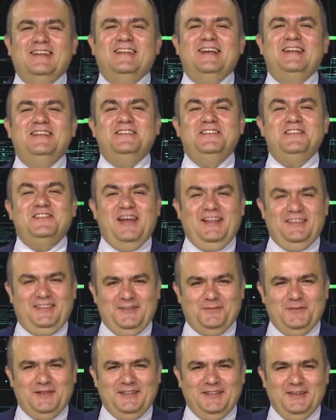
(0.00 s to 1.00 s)
Ladies and
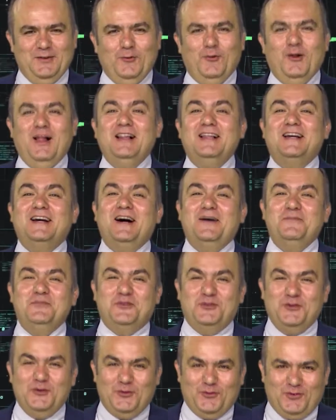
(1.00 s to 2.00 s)
gentlemen, welcome
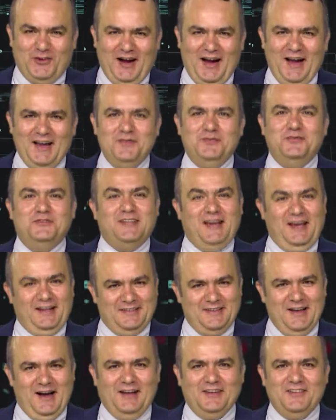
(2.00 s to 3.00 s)
to 5
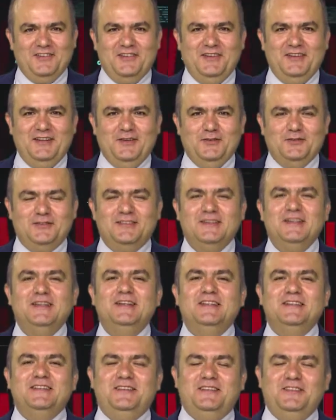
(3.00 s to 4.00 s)
Technology News.
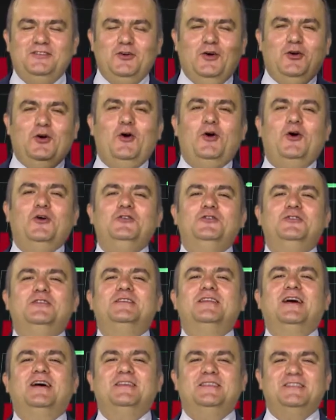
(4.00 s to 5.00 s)
This is your
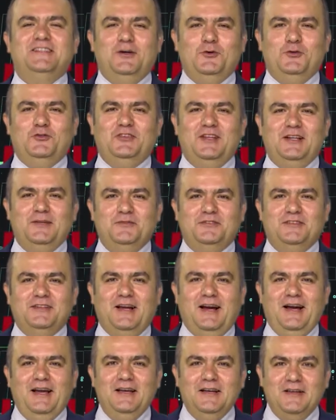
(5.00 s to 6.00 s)
host, Dr. Yavuz Selim
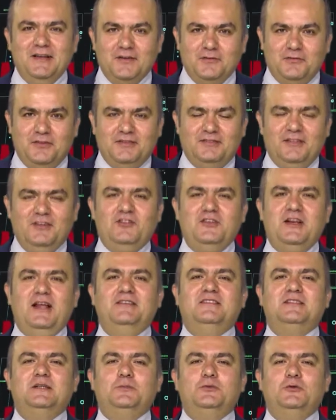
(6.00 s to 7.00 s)
Sılay, physician,
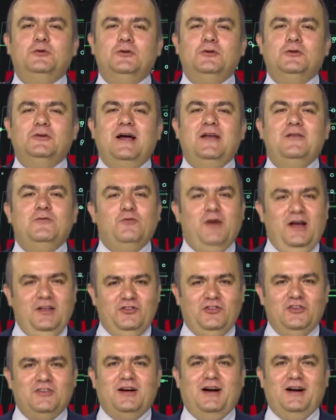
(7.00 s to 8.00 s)
entrepreneur, and
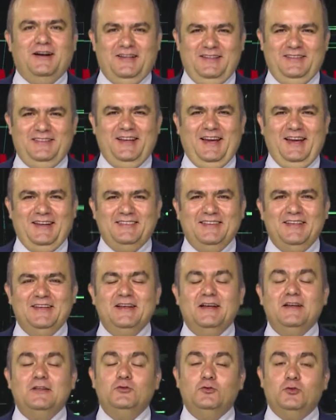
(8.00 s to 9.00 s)
venture architect.
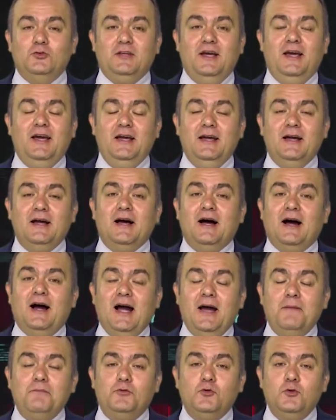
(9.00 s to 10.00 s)
Today,
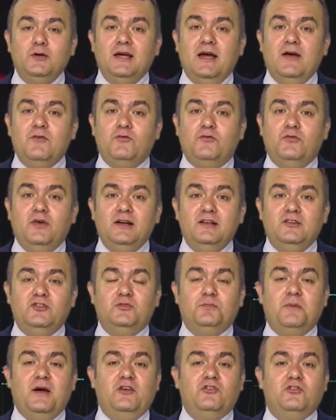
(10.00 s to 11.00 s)
I'm doing a very
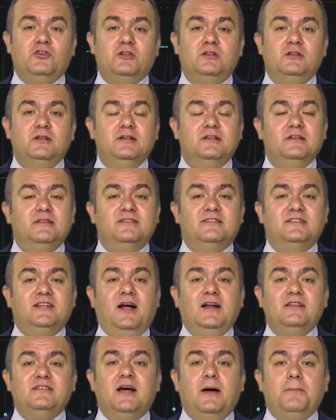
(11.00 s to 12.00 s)
special
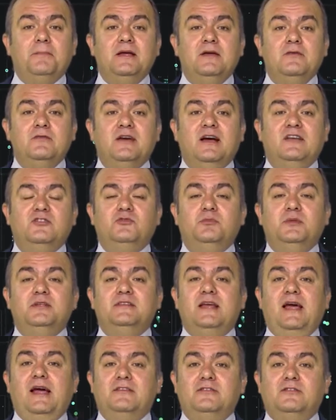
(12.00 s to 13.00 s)
startup
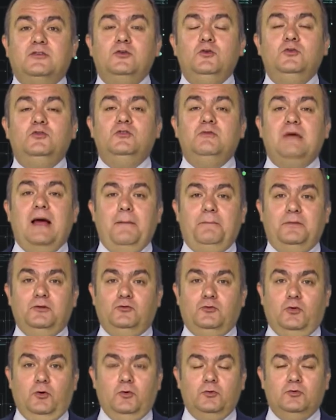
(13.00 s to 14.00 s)
investment exclusive
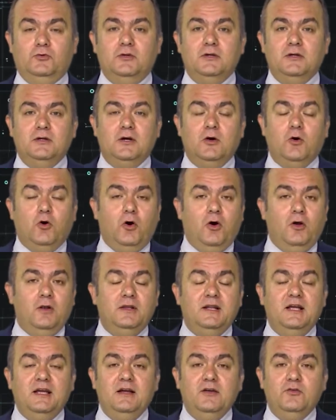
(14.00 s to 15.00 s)
episode,
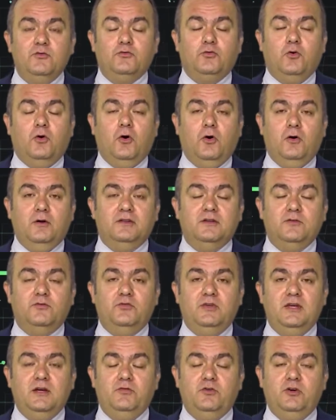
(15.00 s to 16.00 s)
only for the
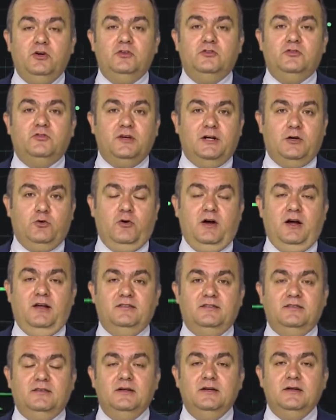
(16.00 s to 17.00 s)
viewers'
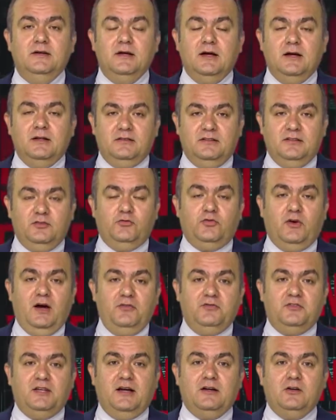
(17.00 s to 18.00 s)
request. This
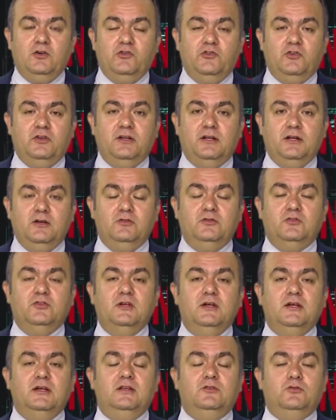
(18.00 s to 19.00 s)
5 Technology News
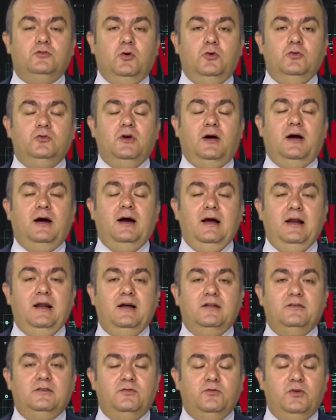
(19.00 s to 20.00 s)
is going to
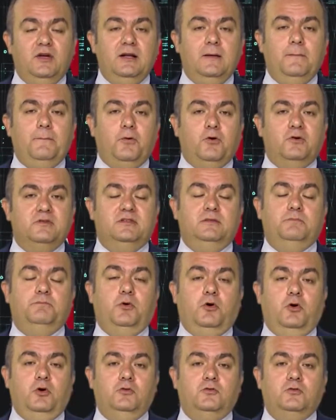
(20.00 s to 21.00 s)
highlight very important
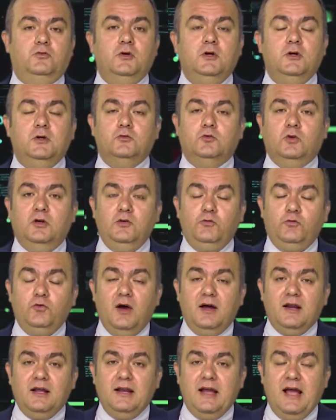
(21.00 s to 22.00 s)
points. So if you
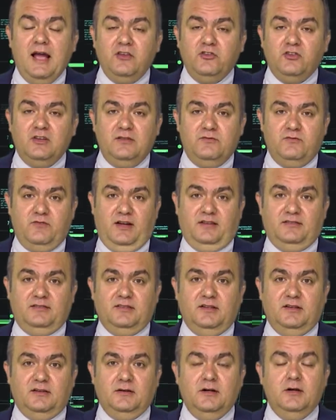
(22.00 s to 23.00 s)
are an angel
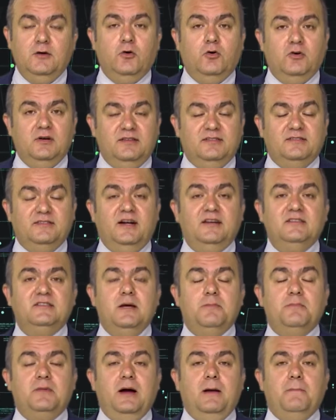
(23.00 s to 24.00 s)
investor or a
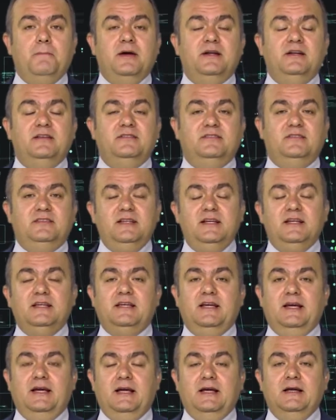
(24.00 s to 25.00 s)
startup company
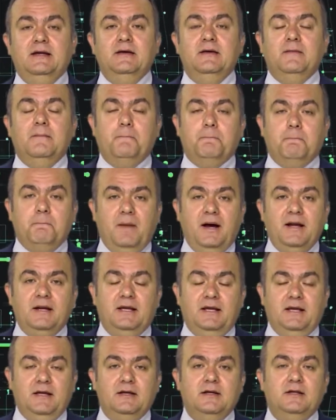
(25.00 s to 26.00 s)
seeking
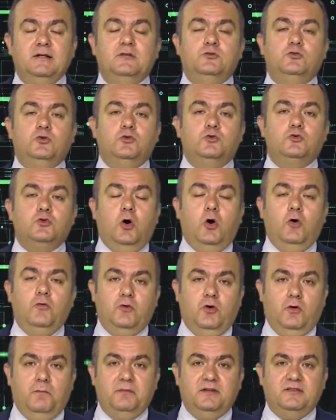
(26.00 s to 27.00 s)
money to grow
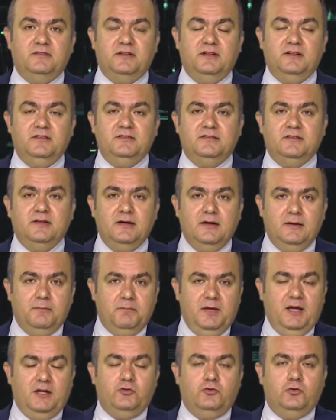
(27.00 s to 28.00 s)
your business,
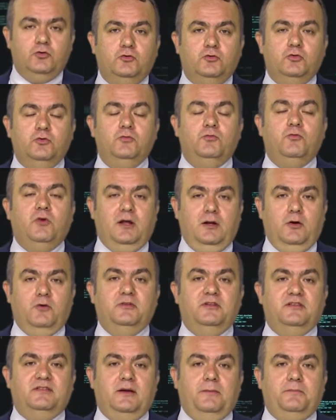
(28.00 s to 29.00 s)
make to
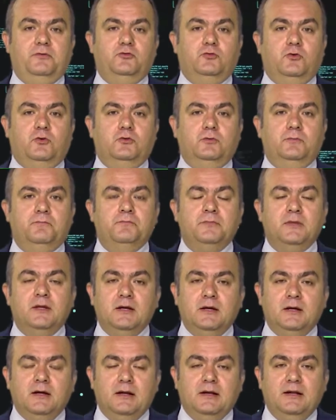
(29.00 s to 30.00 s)
follow this episode.
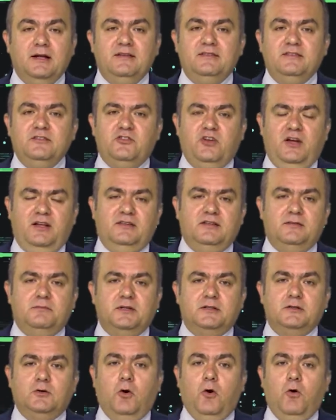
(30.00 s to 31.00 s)
Ladies and
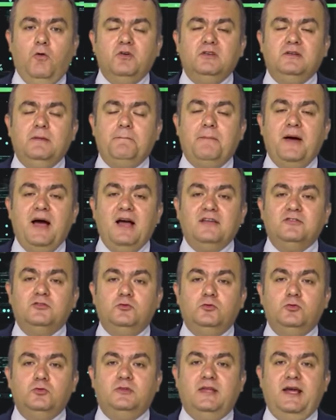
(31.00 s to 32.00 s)
gentlemen, over the
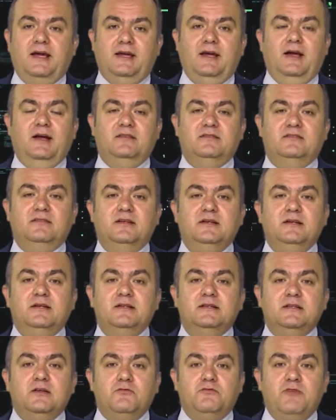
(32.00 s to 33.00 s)
past 2 decades,
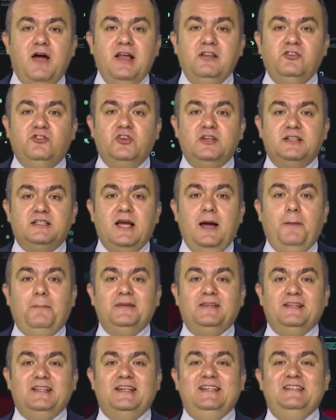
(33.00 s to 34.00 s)
the venture
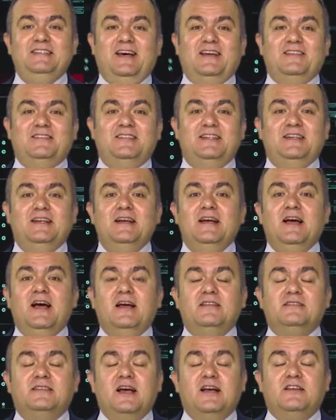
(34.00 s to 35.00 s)
capital industry
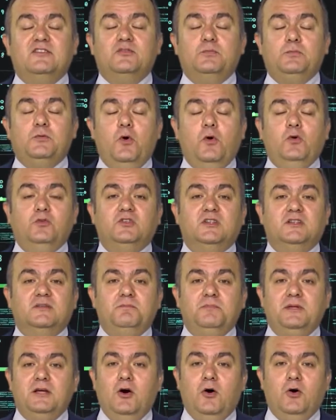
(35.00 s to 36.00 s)
has
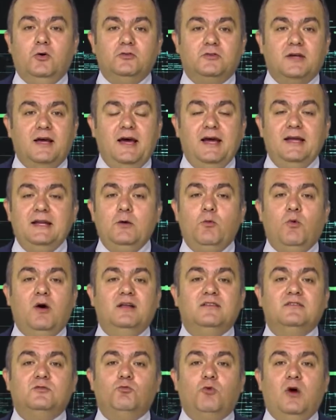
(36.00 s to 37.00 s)
exploded beyond
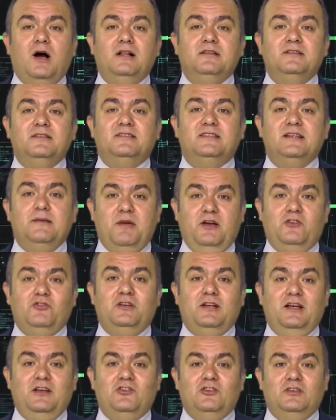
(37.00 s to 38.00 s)
anyone's wildest
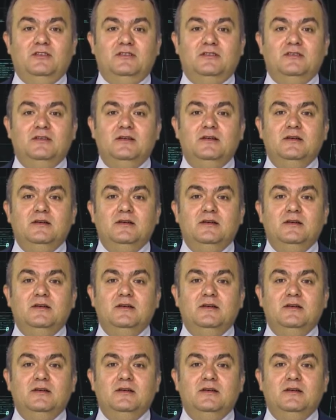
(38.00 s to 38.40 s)
imaginations.